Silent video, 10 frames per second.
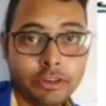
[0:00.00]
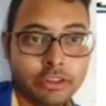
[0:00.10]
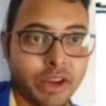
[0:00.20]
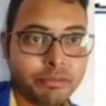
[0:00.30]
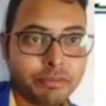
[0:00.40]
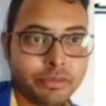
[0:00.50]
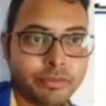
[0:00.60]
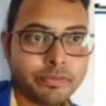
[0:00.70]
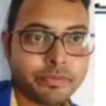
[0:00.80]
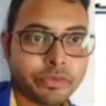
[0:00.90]
when it depends
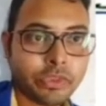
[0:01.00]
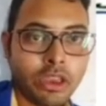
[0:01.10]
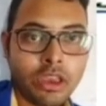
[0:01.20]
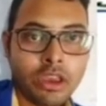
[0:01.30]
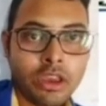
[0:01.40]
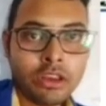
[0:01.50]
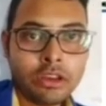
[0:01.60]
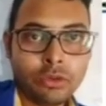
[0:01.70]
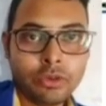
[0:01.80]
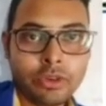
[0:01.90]
on time.
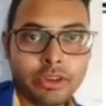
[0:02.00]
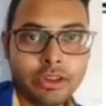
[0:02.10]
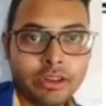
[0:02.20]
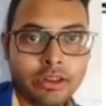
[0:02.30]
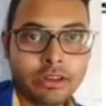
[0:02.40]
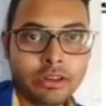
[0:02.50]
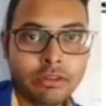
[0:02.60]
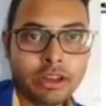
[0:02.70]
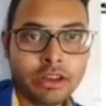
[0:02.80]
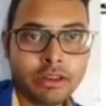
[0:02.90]
So
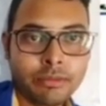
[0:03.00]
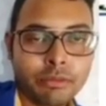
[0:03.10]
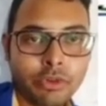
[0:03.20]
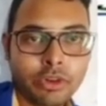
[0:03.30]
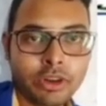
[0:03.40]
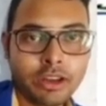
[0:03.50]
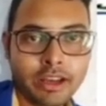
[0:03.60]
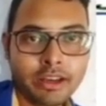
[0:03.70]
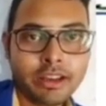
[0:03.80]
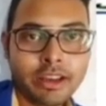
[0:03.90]
look at
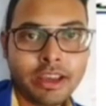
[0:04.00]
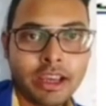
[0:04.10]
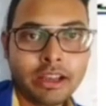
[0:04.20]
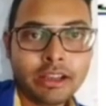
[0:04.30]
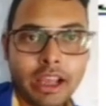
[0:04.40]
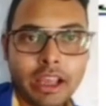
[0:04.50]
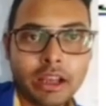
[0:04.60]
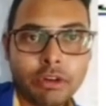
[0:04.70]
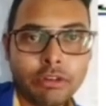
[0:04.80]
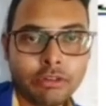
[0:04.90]
very important line,
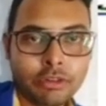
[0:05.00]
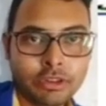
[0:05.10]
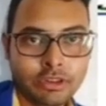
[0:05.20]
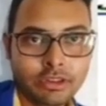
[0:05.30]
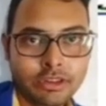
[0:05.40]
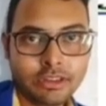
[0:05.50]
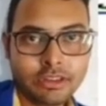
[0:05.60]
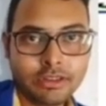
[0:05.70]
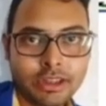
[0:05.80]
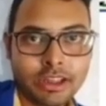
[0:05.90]
it is an eigenvalue
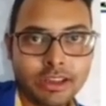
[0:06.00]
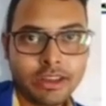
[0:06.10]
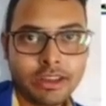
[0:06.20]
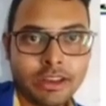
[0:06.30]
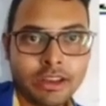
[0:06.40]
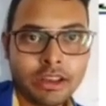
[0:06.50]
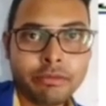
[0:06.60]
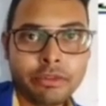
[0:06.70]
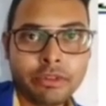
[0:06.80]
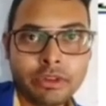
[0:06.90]
equation. Okay,
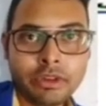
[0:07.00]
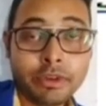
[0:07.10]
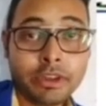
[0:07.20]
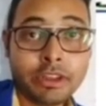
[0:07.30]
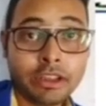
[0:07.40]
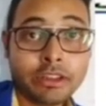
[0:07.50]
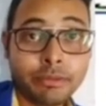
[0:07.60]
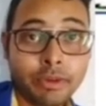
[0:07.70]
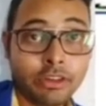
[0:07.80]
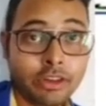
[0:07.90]

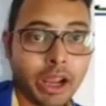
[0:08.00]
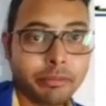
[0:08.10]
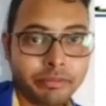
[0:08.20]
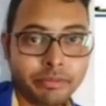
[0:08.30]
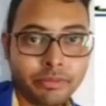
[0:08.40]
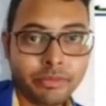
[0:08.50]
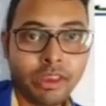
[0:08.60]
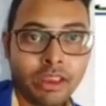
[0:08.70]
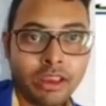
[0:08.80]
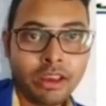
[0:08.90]
if it doesn't depend on time.